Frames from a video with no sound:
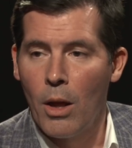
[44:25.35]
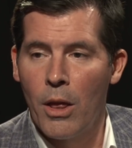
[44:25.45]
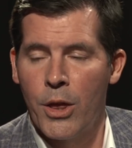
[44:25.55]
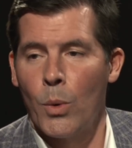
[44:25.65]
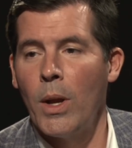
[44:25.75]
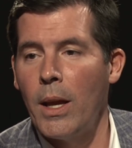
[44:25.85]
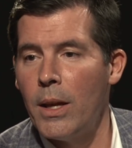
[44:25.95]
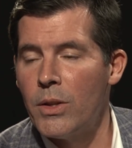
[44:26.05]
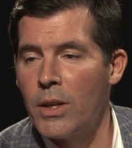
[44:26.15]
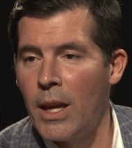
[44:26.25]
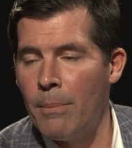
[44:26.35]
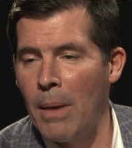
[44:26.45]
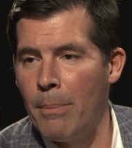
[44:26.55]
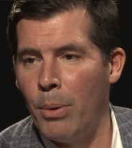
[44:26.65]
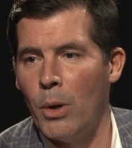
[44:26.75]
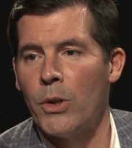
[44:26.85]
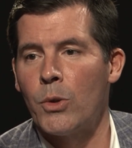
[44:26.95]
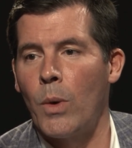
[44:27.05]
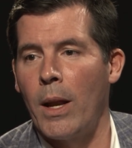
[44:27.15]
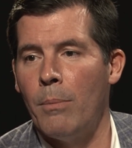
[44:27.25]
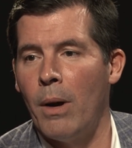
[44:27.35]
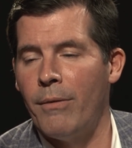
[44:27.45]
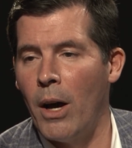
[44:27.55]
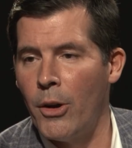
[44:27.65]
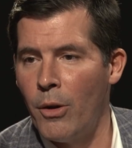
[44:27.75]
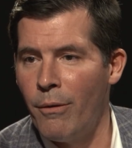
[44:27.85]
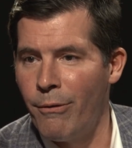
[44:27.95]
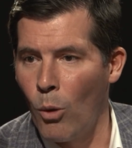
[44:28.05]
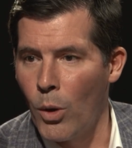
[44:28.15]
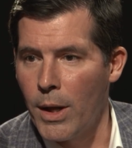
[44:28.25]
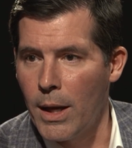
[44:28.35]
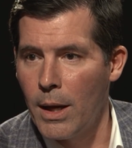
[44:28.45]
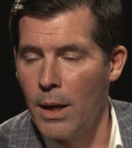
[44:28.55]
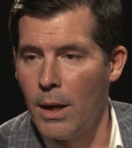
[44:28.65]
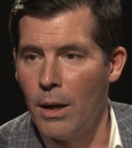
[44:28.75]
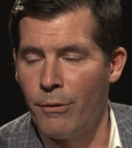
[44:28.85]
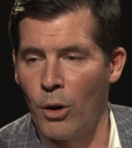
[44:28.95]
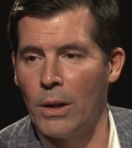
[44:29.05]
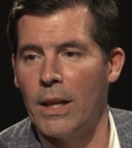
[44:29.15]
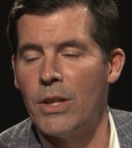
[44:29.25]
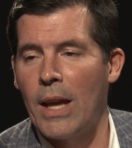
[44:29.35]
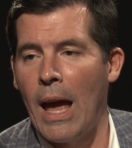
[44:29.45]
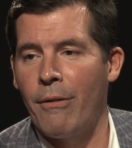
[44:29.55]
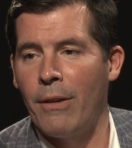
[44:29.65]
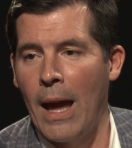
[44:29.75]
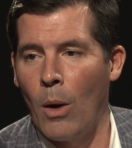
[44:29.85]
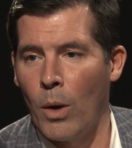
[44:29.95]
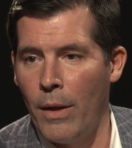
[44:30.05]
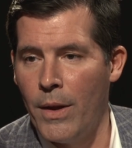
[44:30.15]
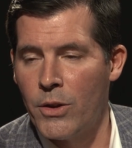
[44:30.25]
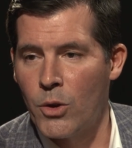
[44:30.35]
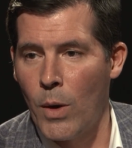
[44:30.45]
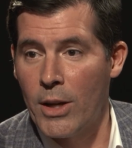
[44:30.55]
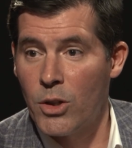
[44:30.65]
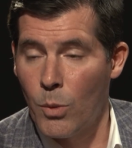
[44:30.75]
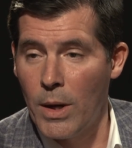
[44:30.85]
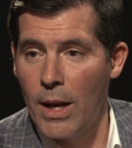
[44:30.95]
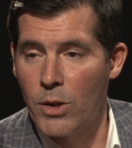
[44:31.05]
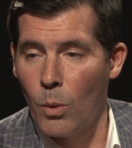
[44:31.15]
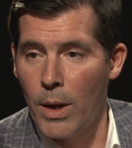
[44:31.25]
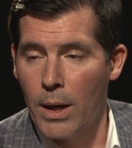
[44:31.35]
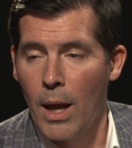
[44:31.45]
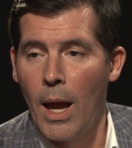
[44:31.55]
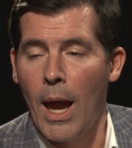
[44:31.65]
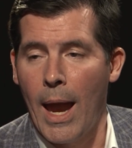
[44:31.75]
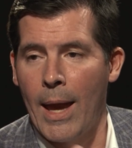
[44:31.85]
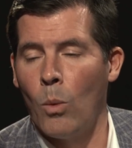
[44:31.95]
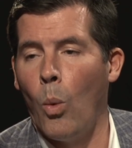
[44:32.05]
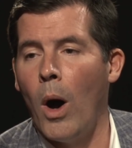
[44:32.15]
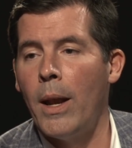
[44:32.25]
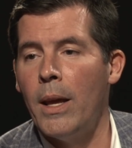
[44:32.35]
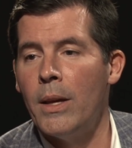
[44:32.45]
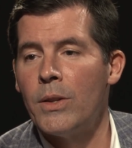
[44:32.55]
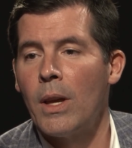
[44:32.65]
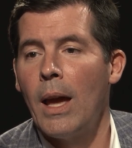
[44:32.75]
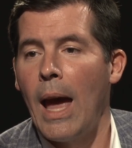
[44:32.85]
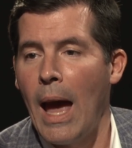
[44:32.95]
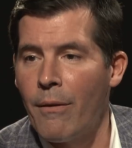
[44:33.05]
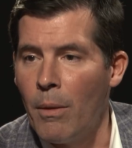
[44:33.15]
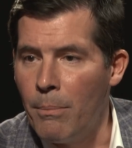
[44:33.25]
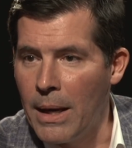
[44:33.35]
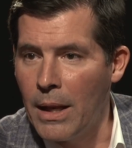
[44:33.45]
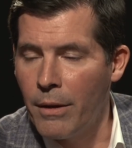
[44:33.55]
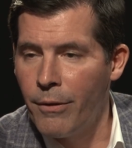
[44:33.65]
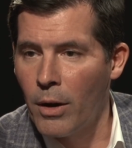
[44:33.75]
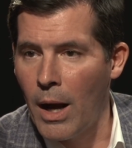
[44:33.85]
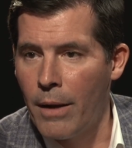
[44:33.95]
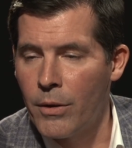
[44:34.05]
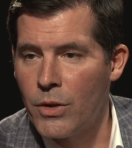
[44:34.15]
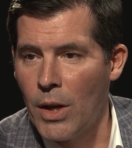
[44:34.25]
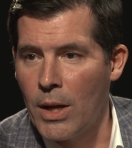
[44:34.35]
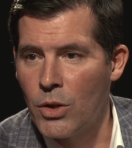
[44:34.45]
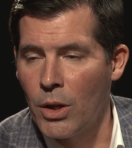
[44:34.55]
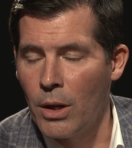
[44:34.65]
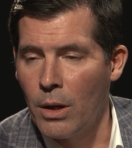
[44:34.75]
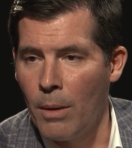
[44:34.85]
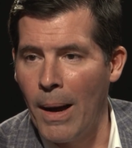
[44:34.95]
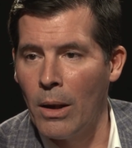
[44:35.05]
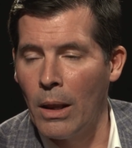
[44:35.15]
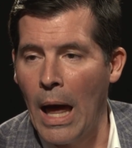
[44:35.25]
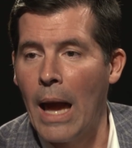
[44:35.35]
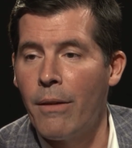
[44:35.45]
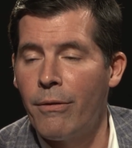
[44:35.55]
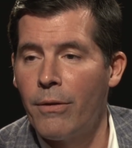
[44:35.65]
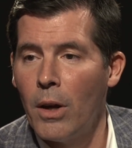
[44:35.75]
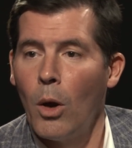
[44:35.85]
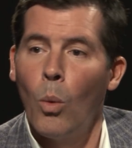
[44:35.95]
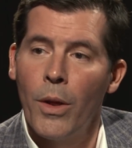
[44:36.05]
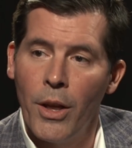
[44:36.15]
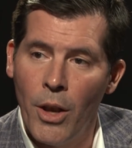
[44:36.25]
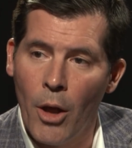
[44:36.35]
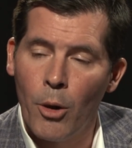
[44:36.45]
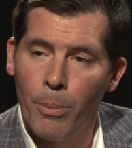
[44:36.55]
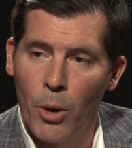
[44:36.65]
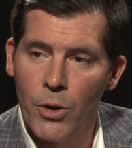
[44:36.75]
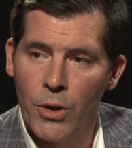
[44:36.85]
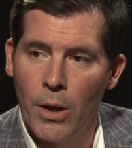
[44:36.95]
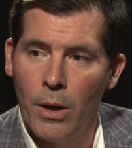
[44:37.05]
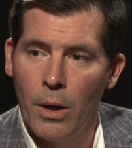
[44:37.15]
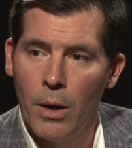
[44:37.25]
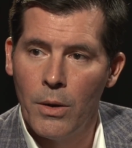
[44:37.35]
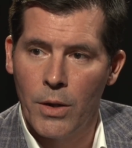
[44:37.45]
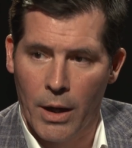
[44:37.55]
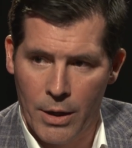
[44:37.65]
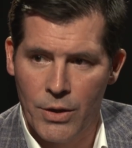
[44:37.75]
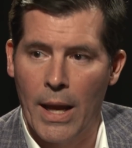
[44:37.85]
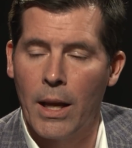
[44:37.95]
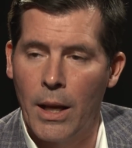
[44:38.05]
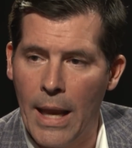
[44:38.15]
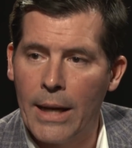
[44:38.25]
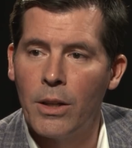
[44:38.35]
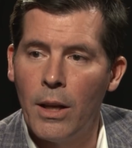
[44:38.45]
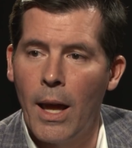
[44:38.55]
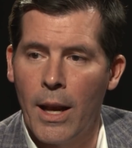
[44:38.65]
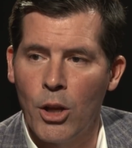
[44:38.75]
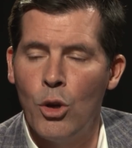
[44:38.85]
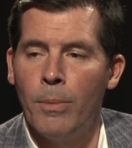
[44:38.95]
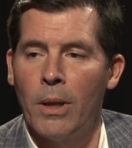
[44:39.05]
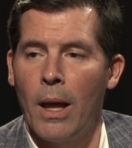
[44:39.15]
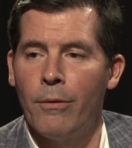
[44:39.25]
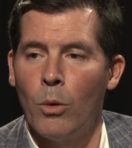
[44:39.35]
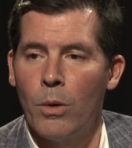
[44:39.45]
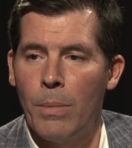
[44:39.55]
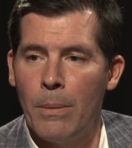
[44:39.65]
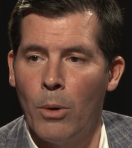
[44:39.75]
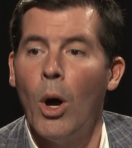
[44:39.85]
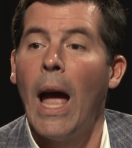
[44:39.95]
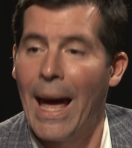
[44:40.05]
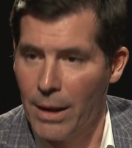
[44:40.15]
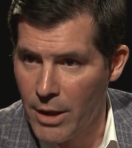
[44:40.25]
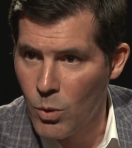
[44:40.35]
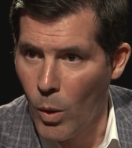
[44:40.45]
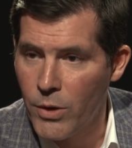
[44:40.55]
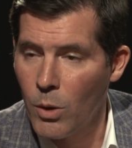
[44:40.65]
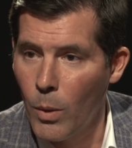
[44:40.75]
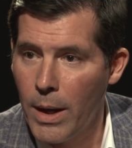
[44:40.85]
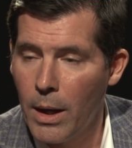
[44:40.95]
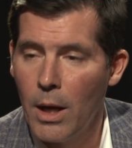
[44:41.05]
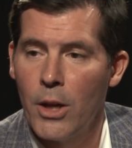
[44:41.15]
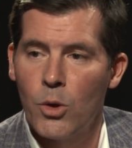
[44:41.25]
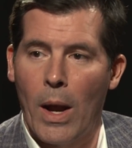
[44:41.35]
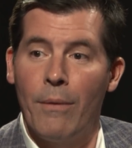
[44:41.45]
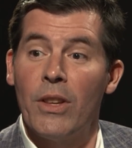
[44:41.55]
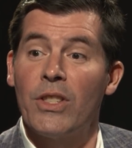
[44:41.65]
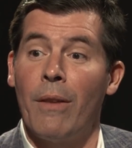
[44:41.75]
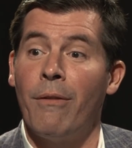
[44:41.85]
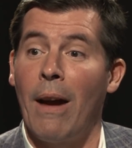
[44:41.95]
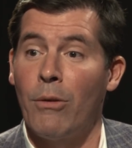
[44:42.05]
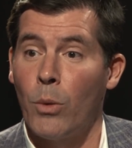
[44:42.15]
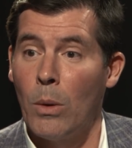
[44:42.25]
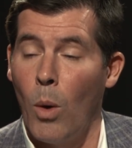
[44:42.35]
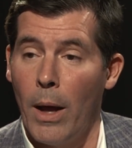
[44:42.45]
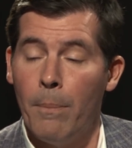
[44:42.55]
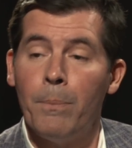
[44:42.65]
3 is get my pulse rate above 140 for at least a half an hour and then stretch 3 days a week. And 1 is have a meaningful conversation about life with another person to stay connected at a human level with people at least once a week. So I have this 7-5-3-1.